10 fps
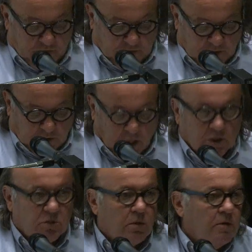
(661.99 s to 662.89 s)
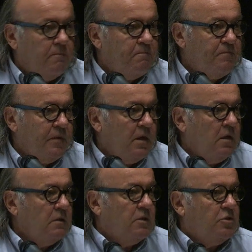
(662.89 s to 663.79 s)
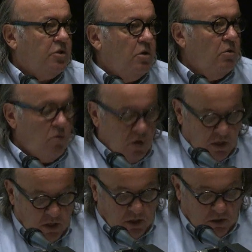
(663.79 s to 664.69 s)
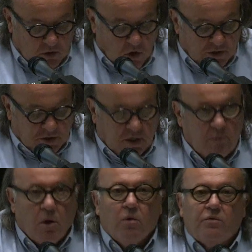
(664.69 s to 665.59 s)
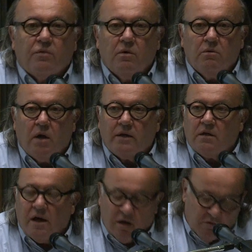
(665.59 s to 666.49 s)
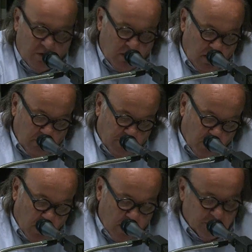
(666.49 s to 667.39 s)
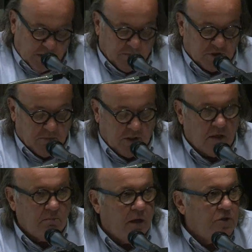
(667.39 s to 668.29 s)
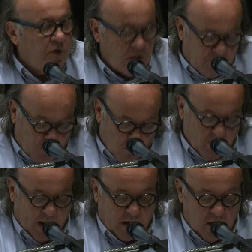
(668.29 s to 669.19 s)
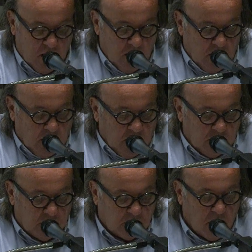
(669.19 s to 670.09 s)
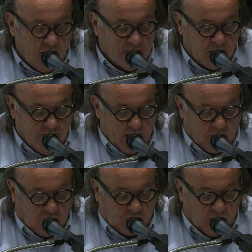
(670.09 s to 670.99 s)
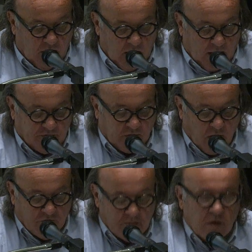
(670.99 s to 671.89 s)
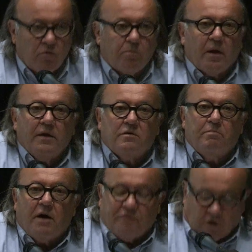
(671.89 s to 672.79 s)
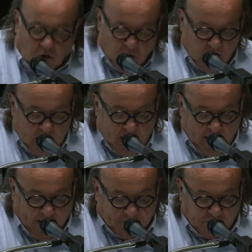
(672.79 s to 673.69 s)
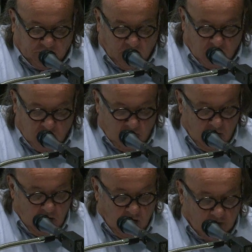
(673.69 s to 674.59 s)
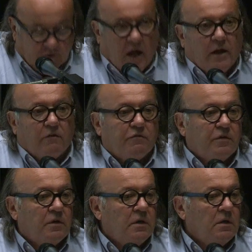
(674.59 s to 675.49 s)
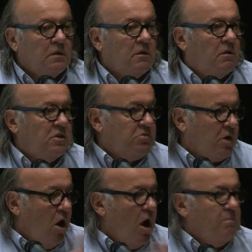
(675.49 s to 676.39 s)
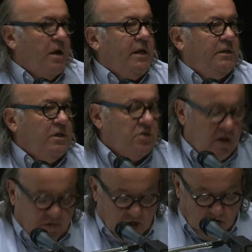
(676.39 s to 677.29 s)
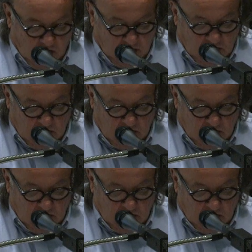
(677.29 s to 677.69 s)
Saskatchewan. The two, John Skiboth, who had died on, before I was able to meet him, and Chief Poorman, described events as the government replaced buffalo at the center of life. The herds were gone by 1879.